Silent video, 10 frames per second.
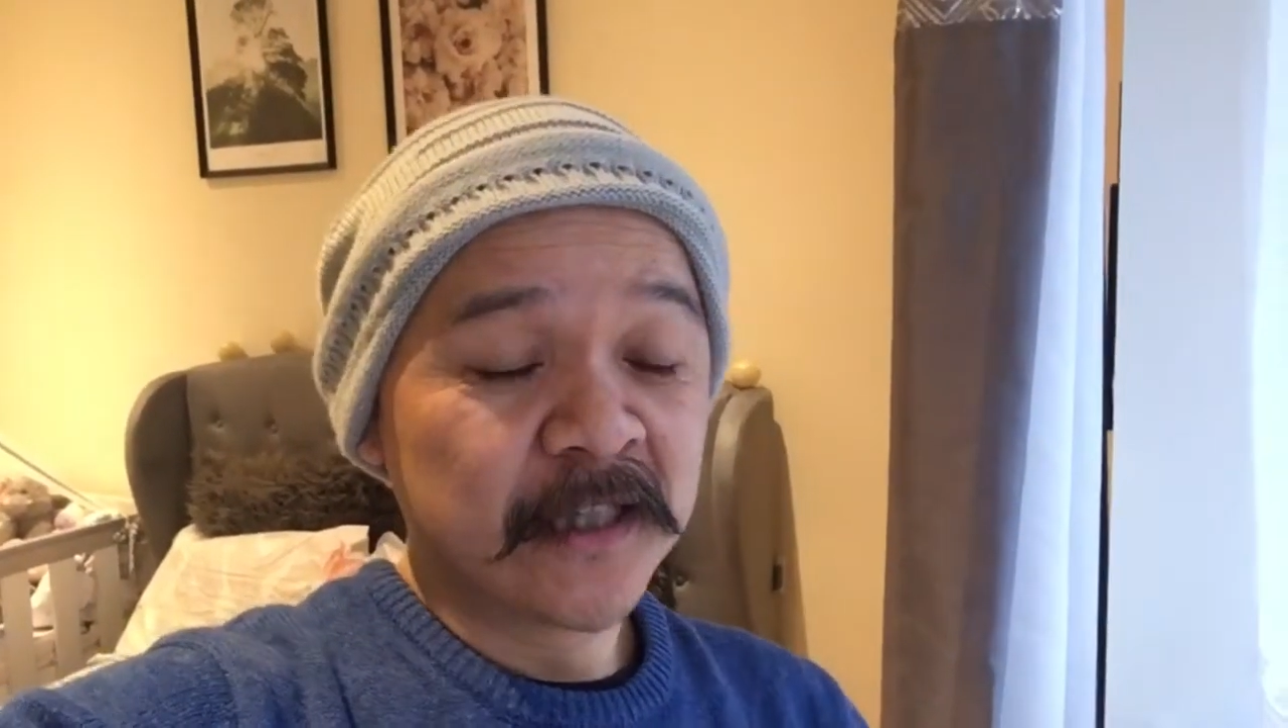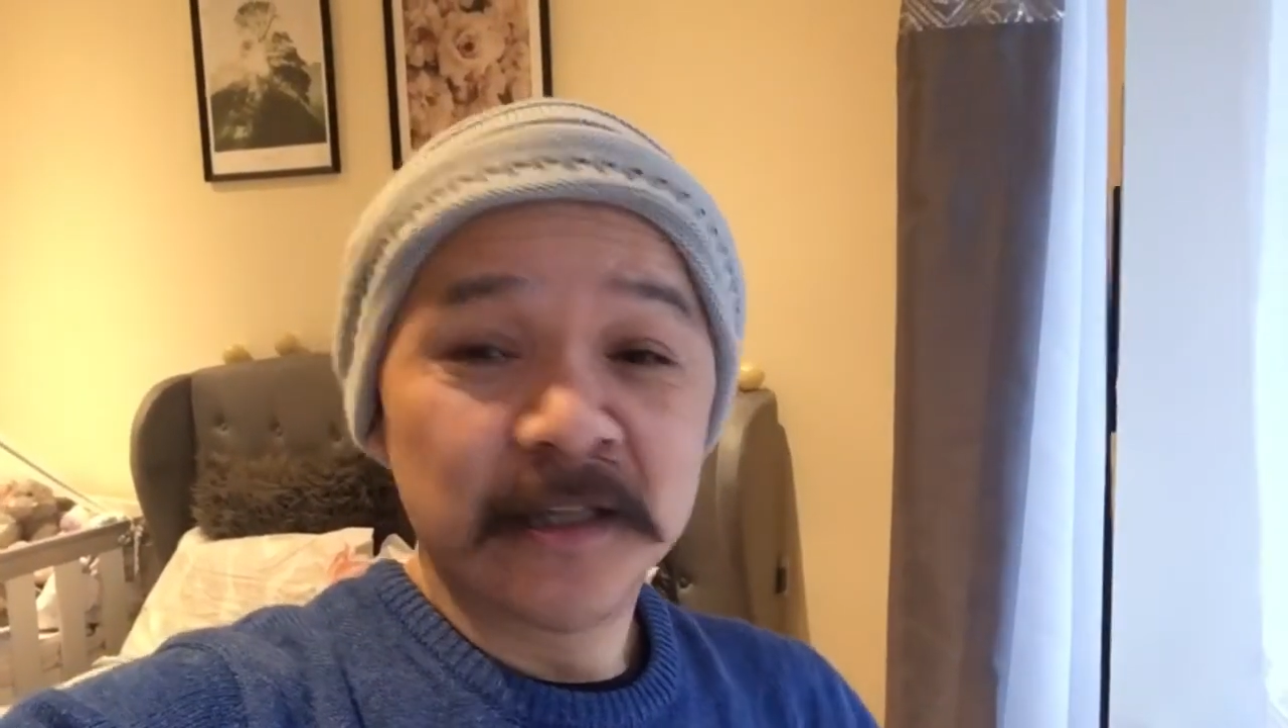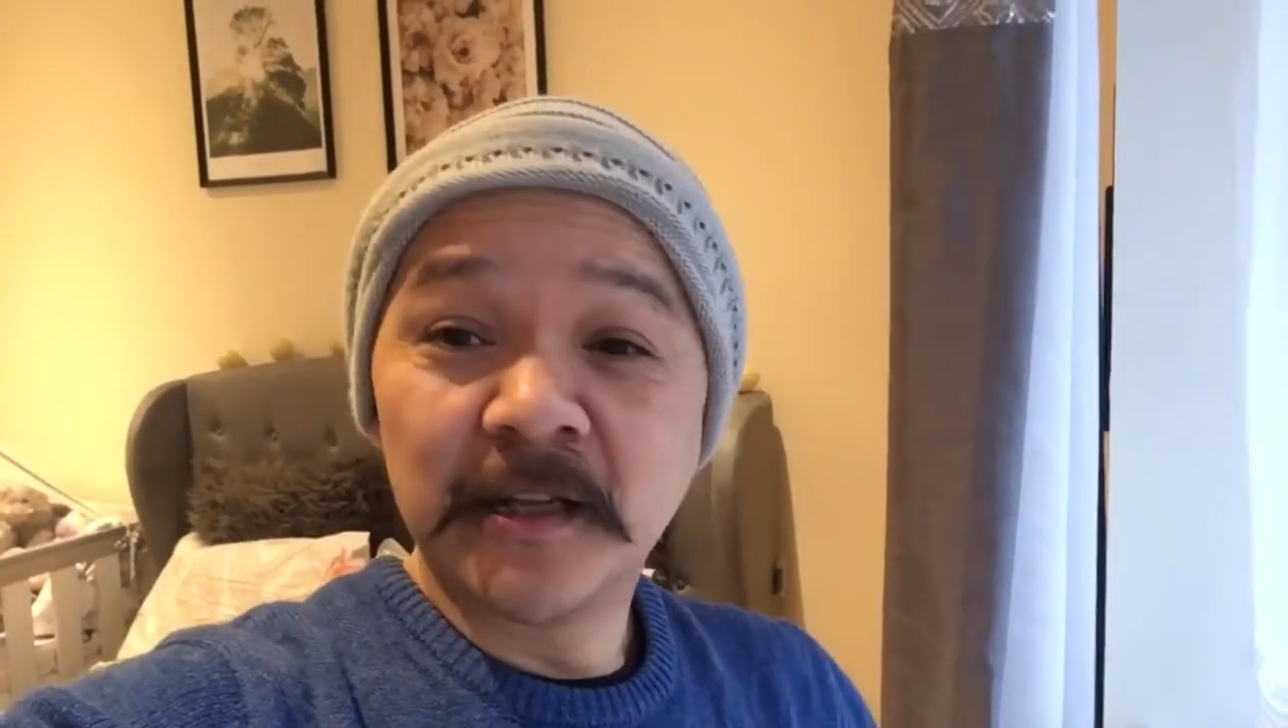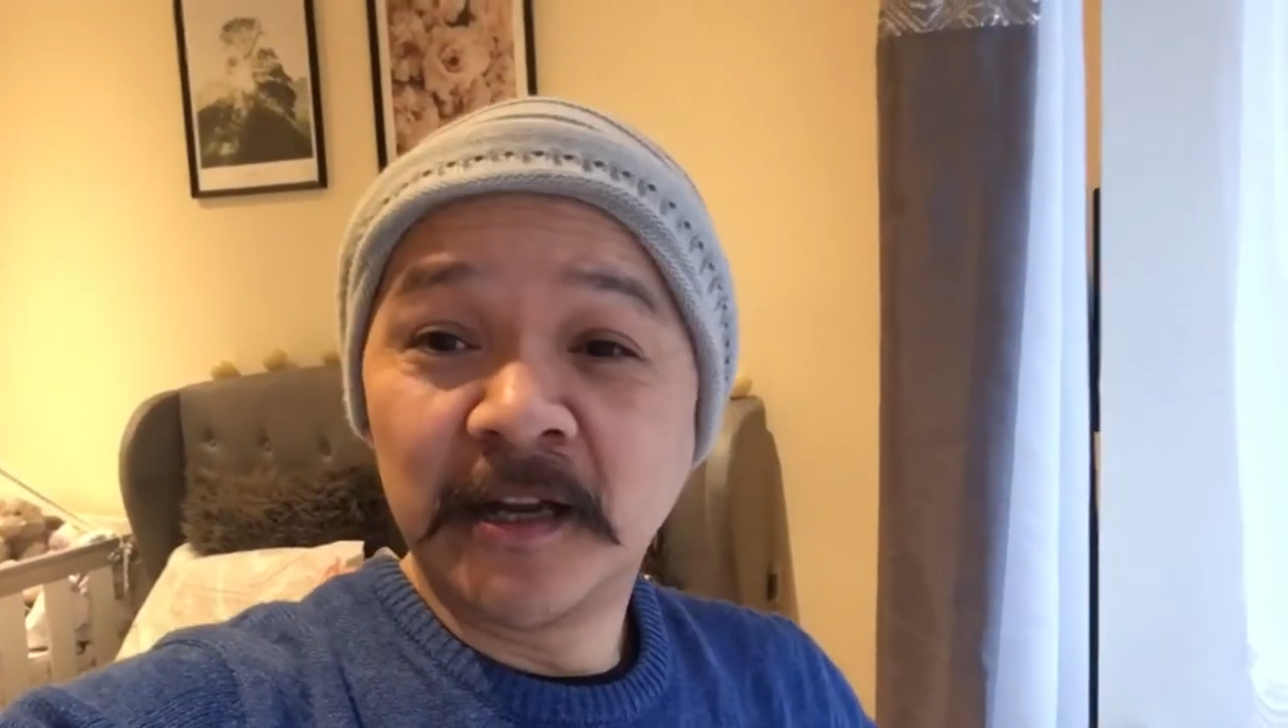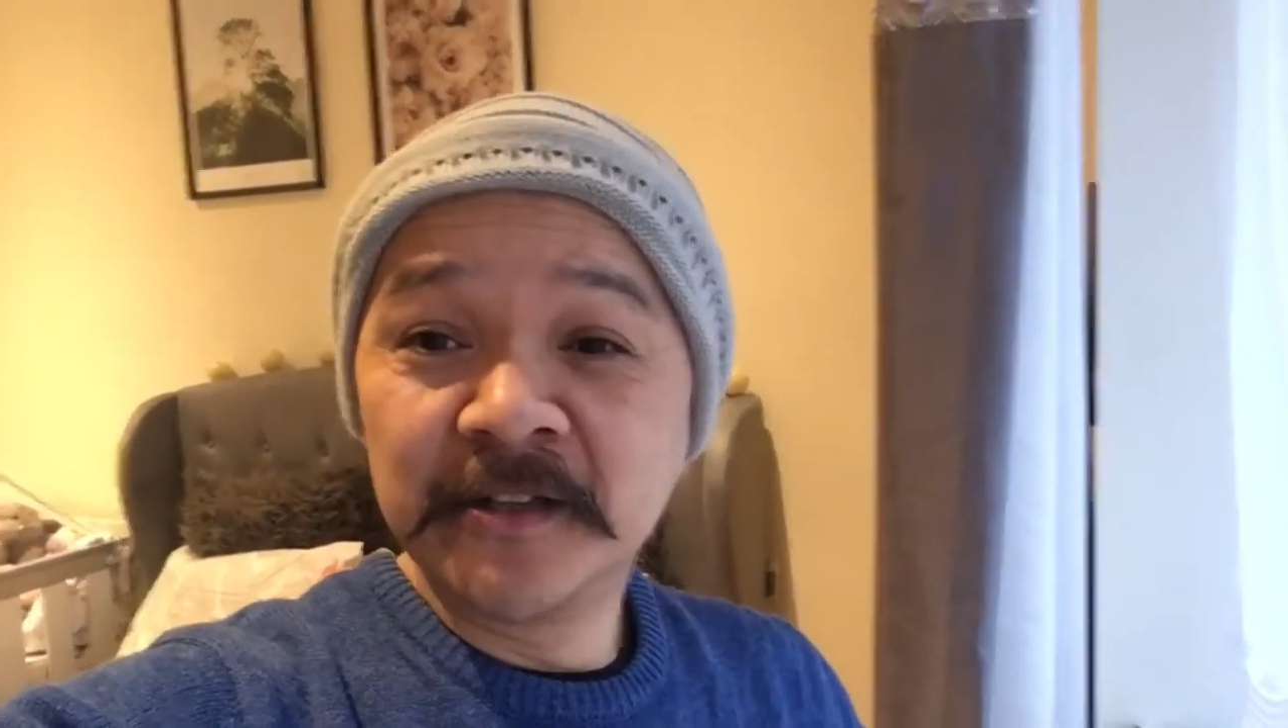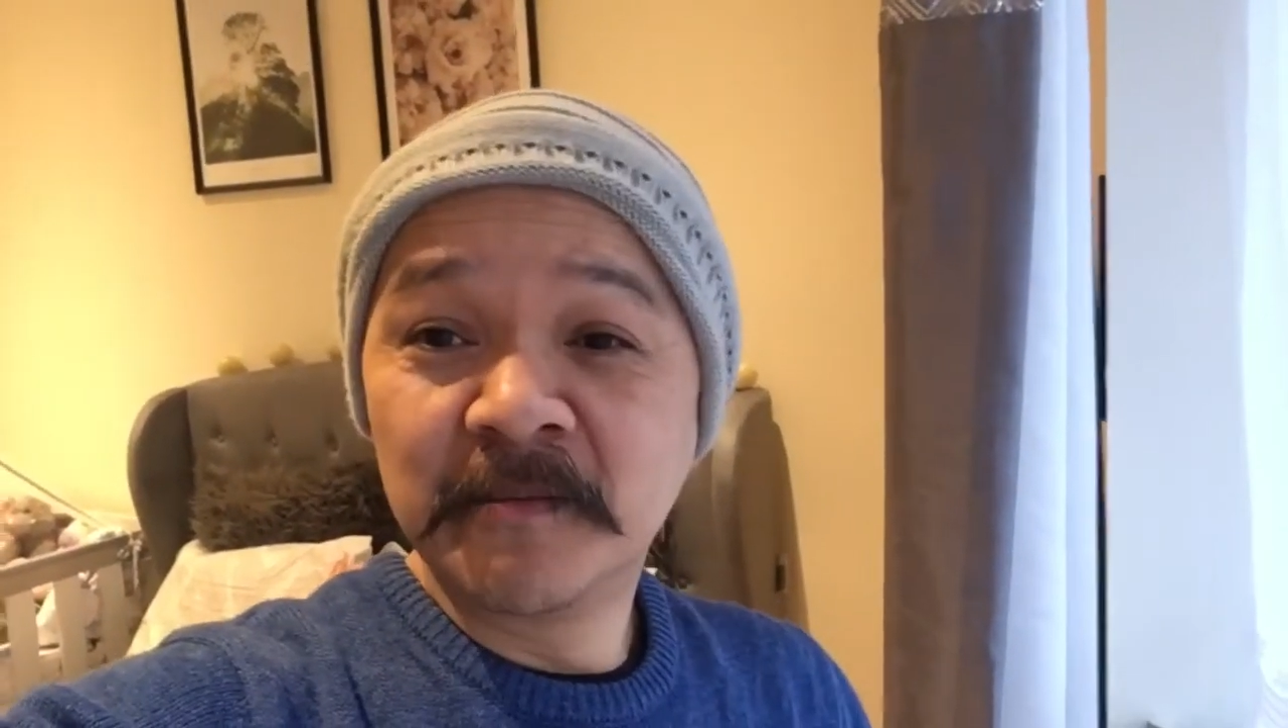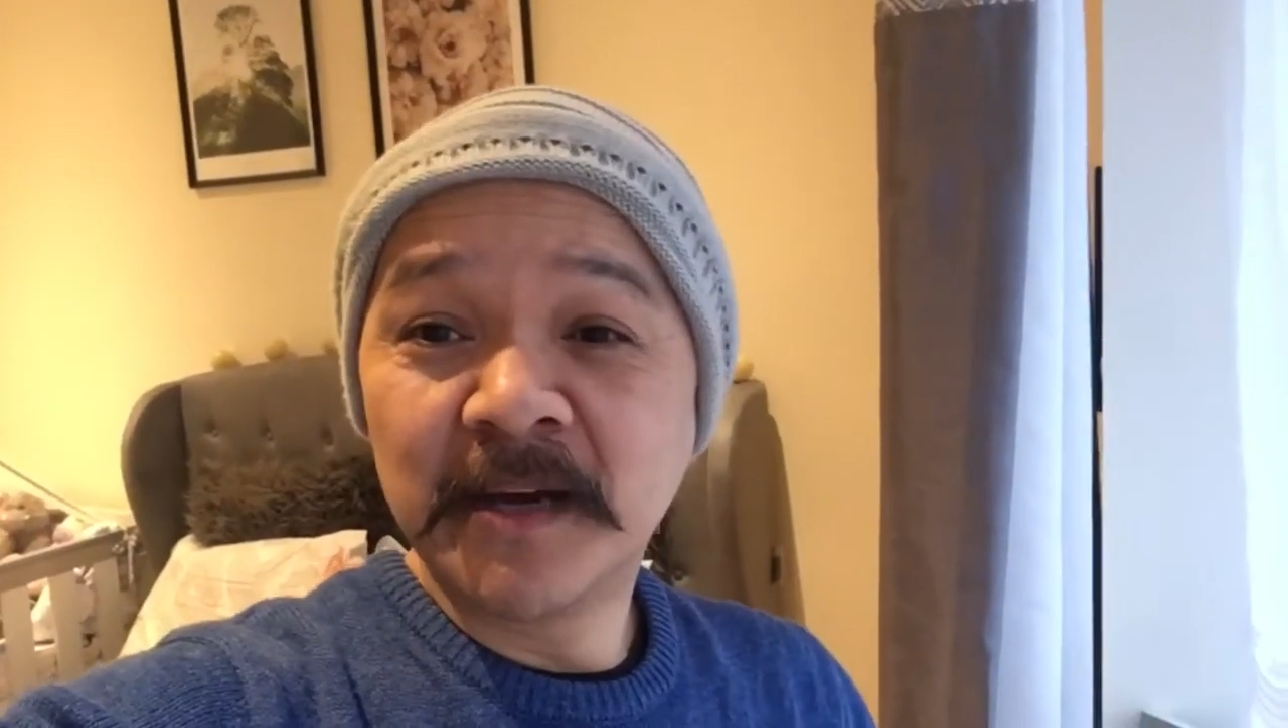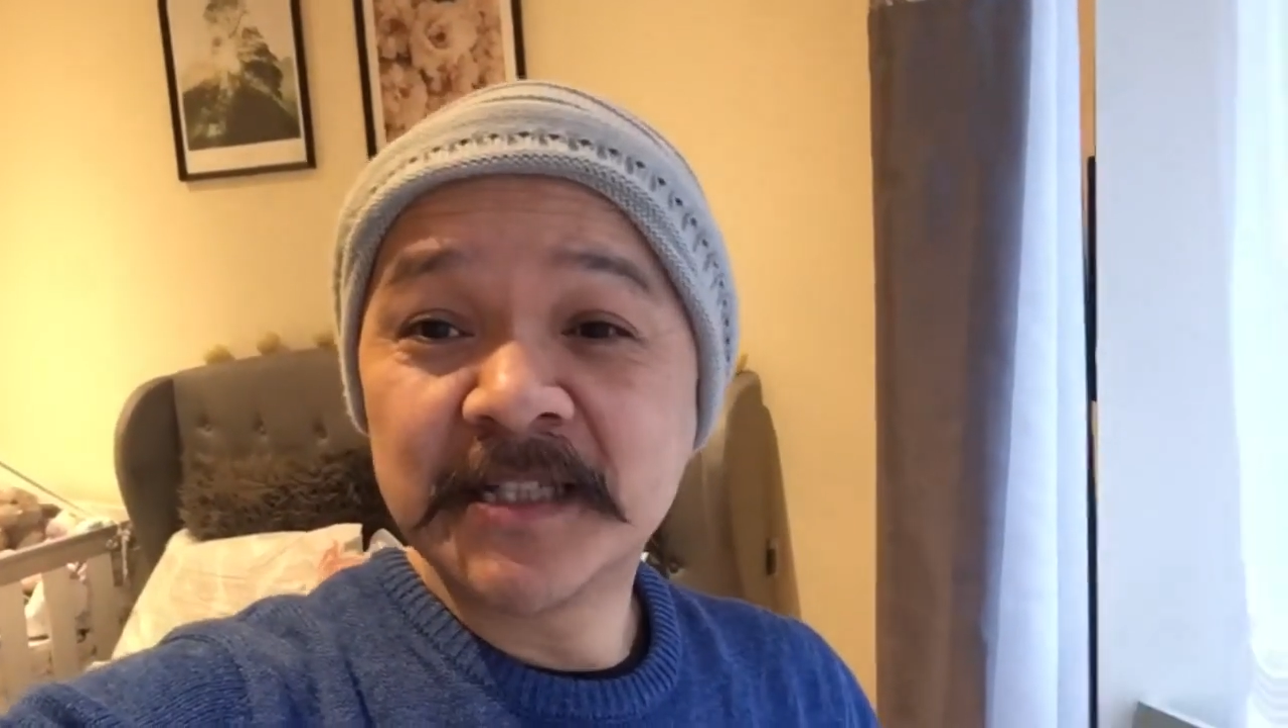London might